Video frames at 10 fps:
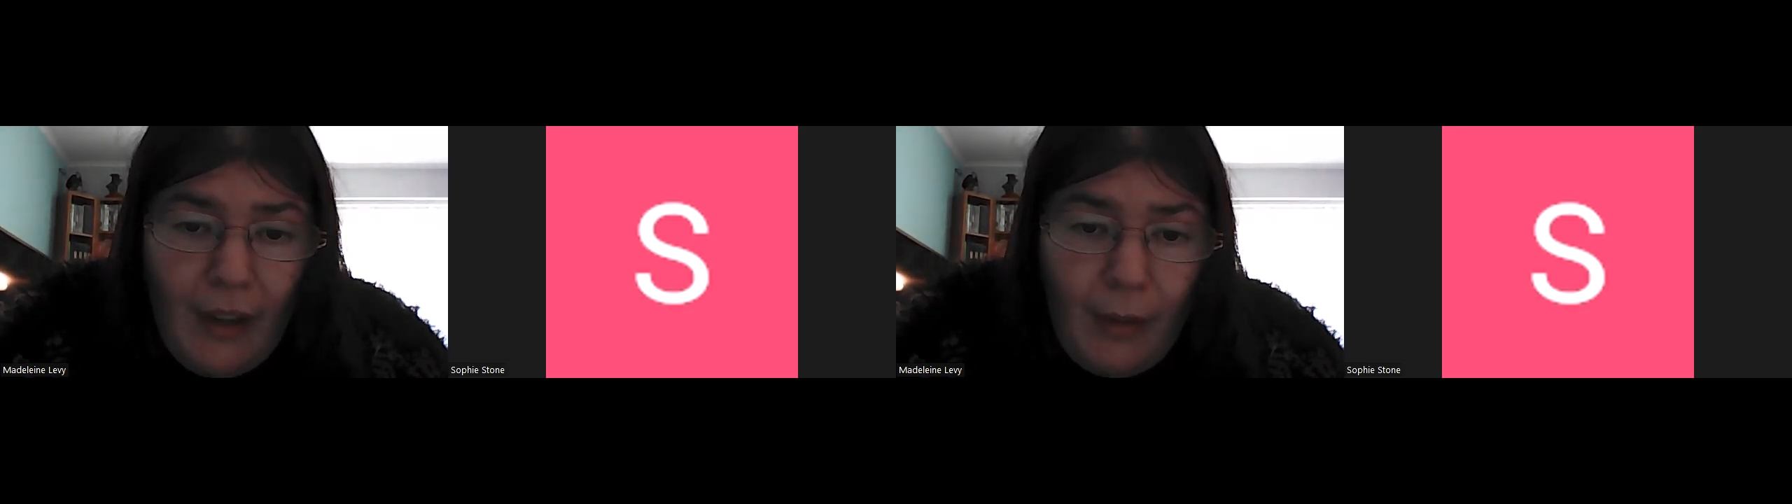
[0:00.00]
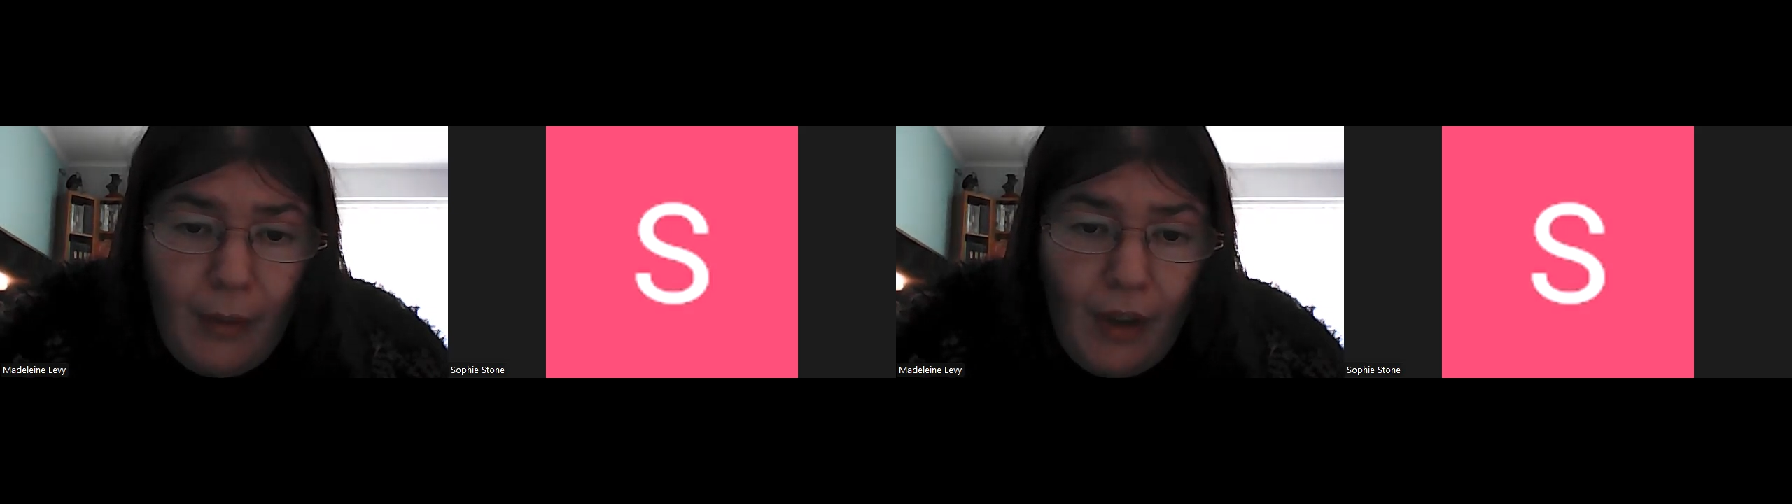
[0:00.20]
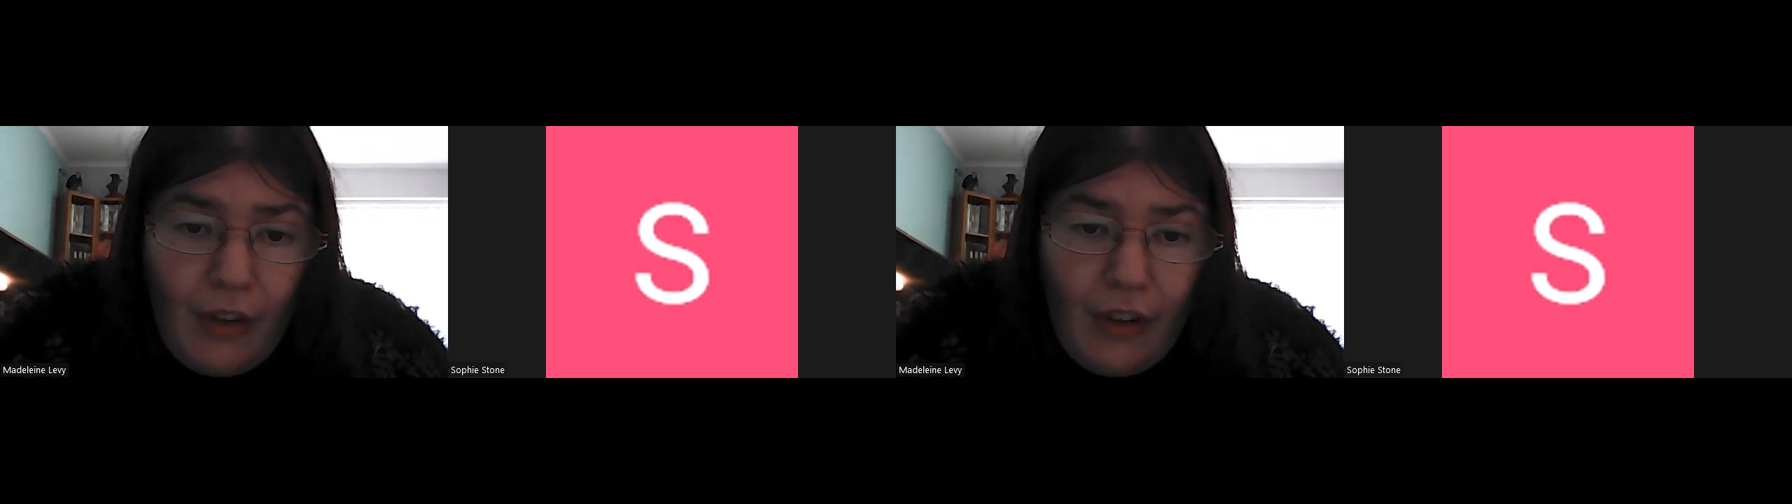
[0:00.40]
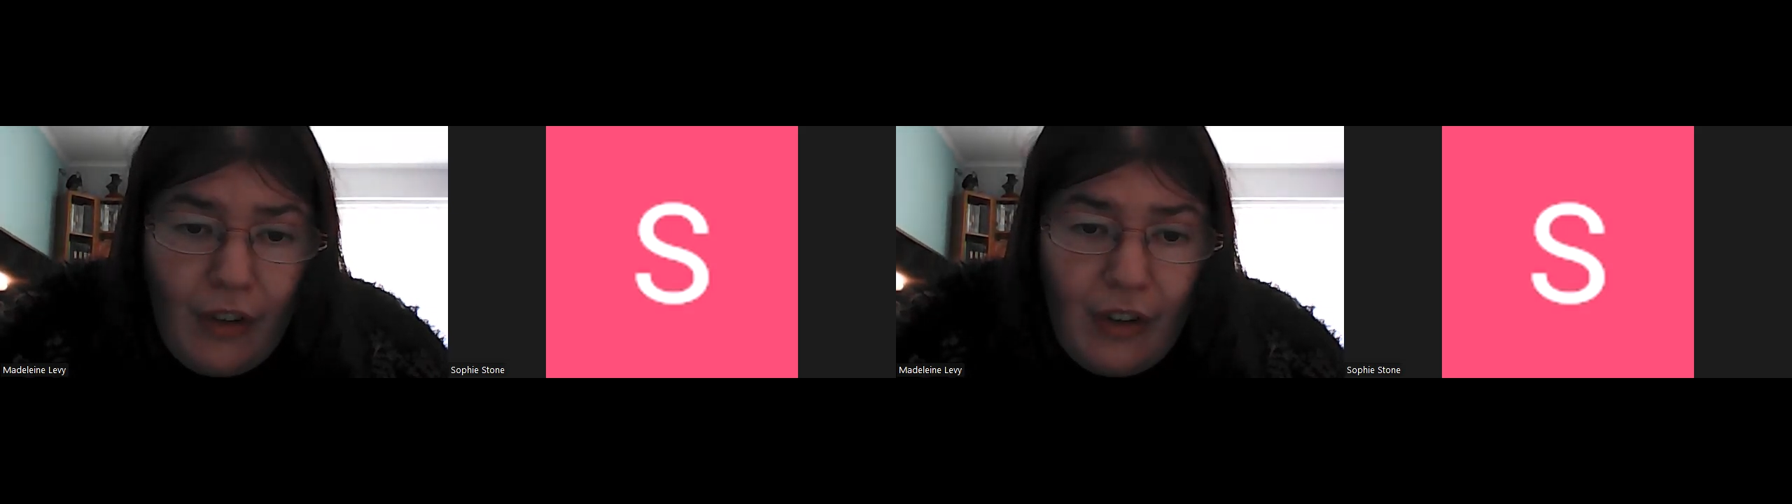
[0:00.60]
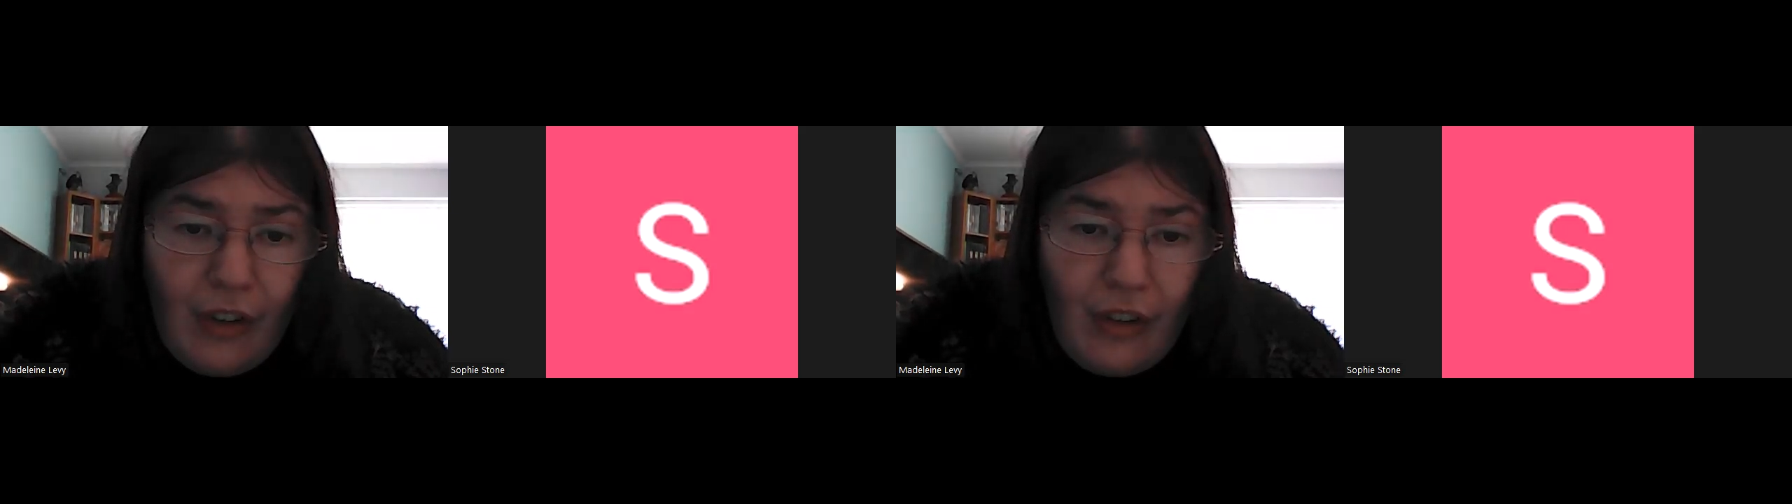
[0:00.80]
in the first
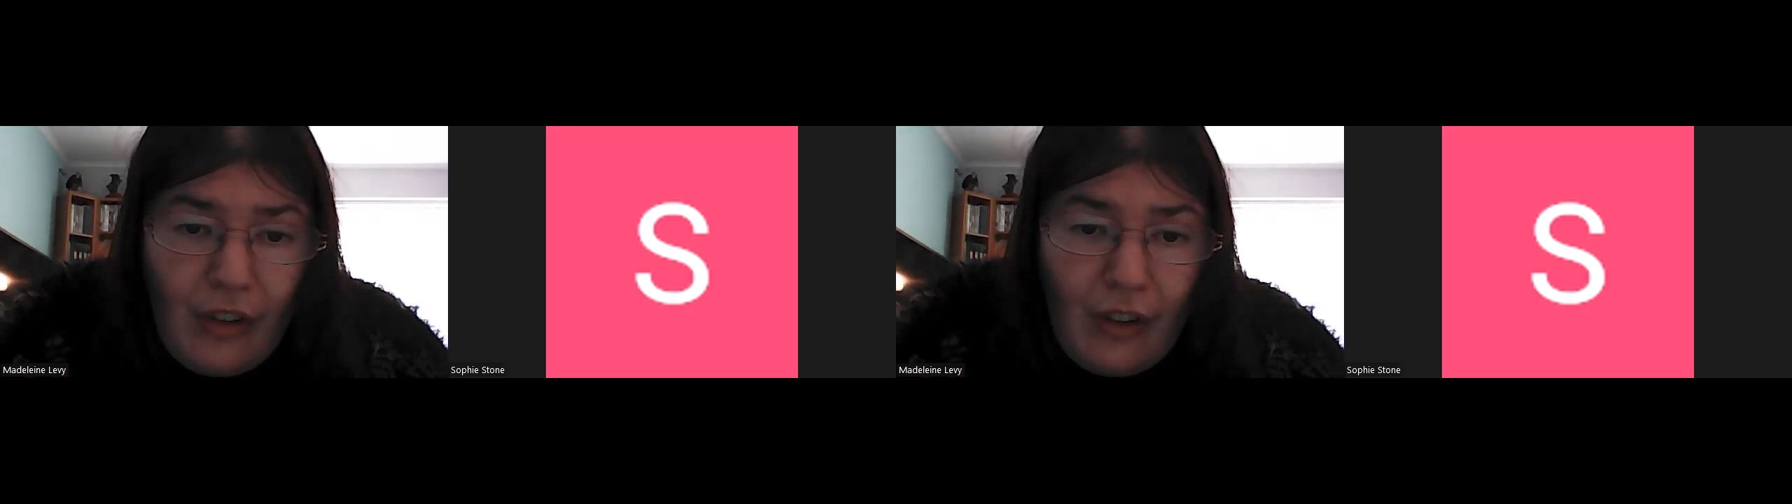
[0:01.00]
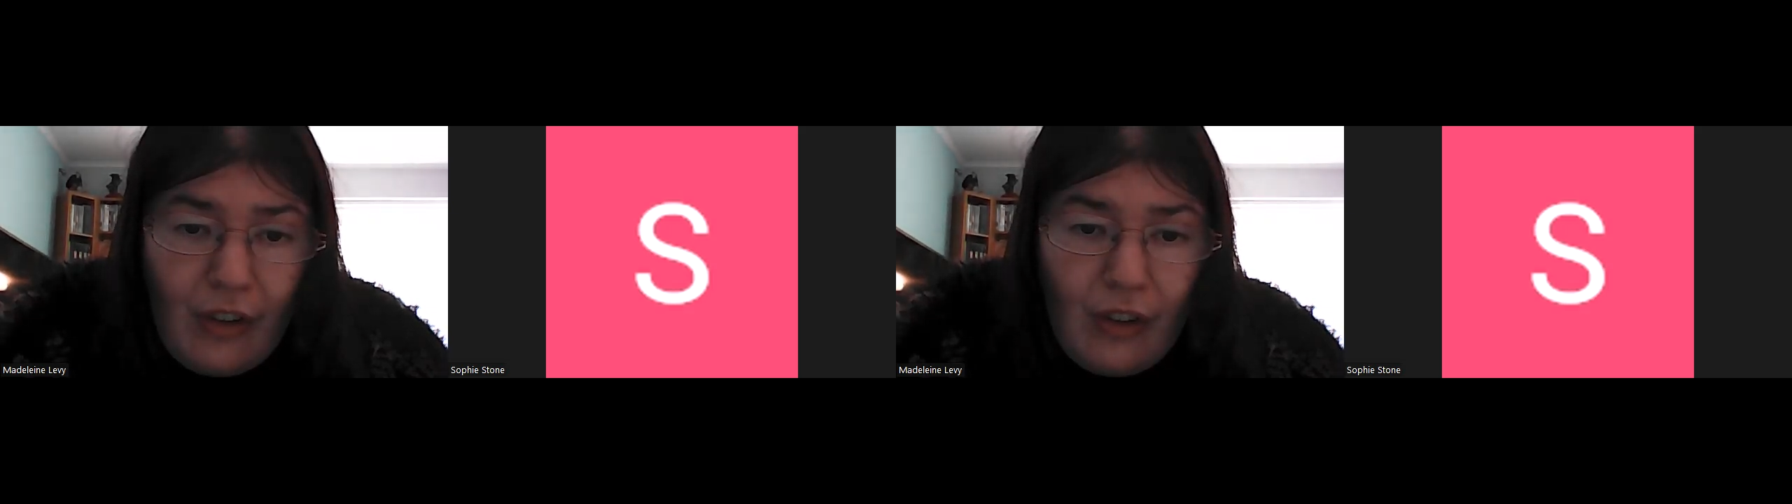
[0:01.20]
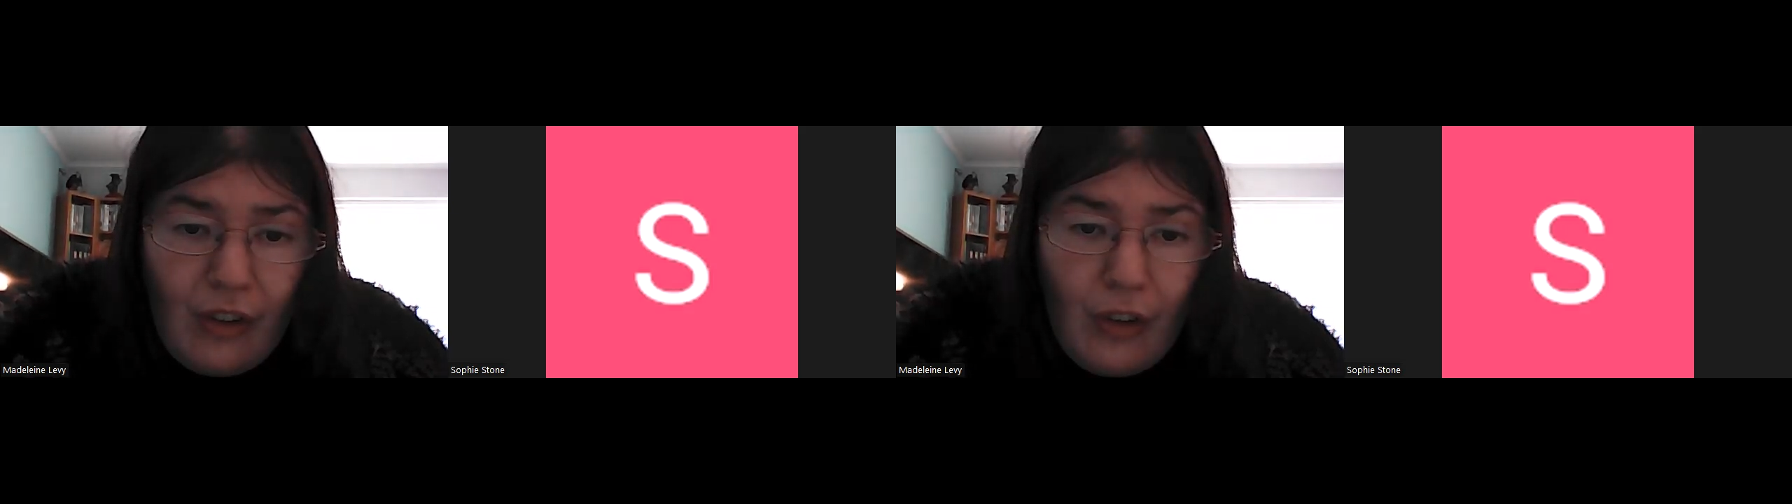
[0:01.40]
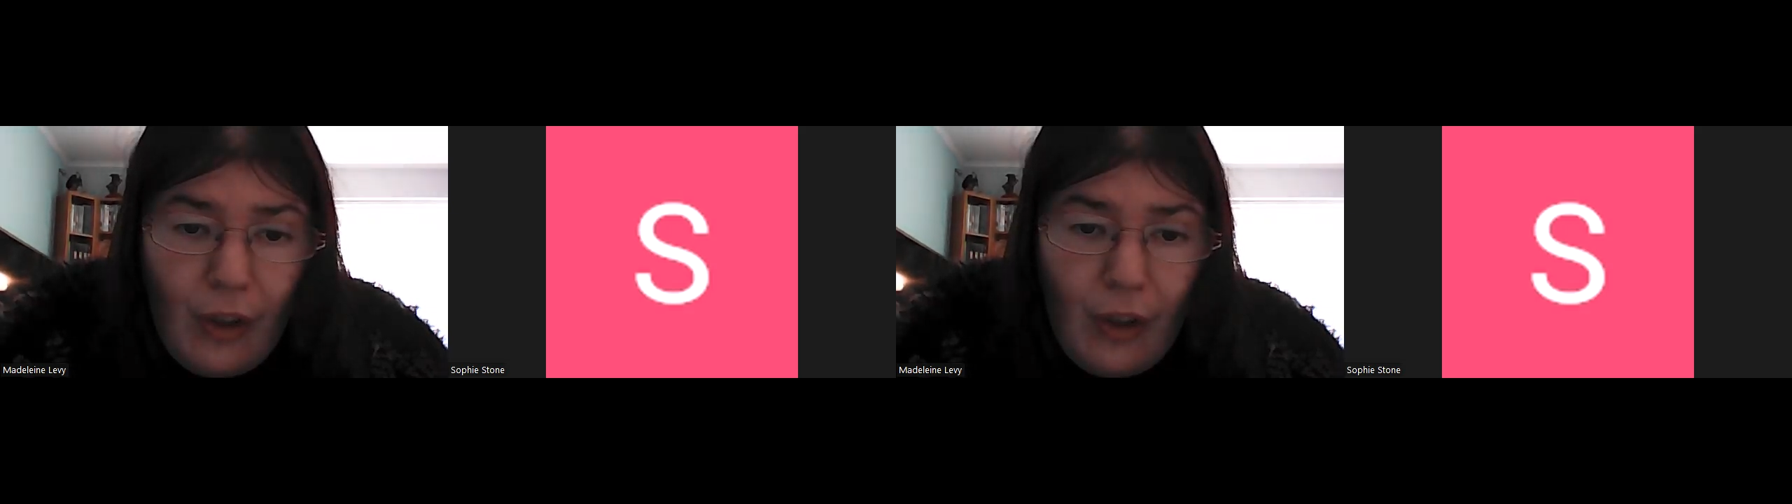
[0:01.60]
instance.